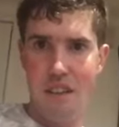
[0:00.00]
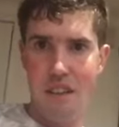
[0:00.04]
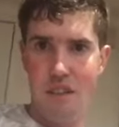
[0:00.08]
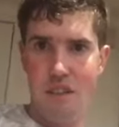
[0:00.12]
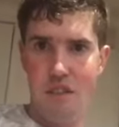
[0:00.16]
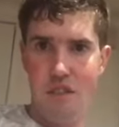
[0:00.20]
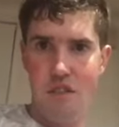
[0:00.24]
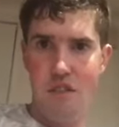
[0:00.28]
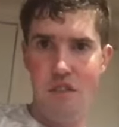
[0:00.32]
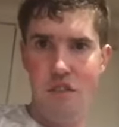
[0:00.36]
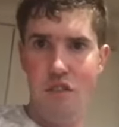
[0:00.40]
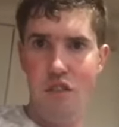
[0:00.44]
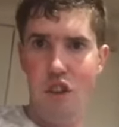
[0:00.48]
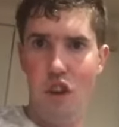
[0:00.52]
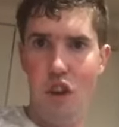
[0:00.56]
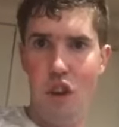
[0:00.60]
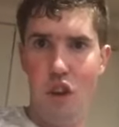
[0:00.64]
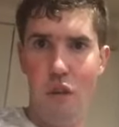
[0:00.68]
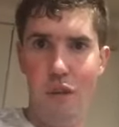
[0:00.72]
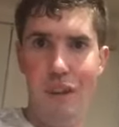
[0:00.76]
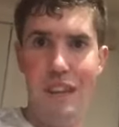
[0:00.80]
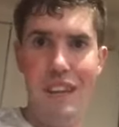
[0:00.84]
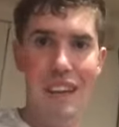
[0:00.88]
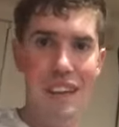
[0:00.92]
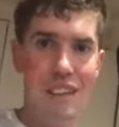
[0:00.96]
So
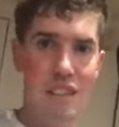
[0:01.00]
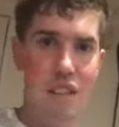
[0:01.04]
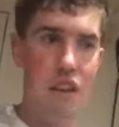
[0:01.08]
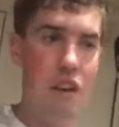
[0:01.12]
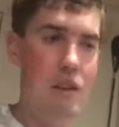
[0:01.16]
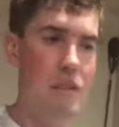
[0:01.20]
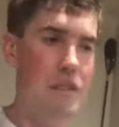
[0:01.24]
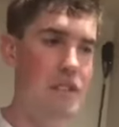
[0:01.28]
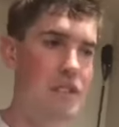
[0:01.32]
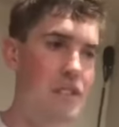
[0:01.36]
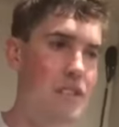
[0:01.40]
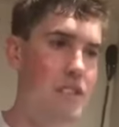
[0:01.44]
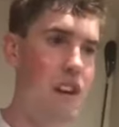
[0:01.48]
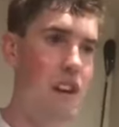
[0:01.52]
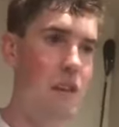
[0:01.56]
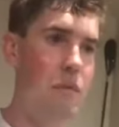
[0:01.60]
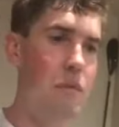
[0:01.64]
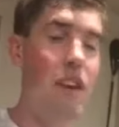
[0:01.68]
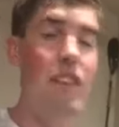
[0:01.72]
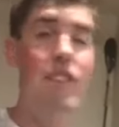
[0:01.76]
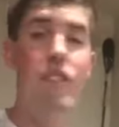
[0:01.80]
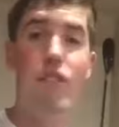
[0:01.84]
yeah, time to start my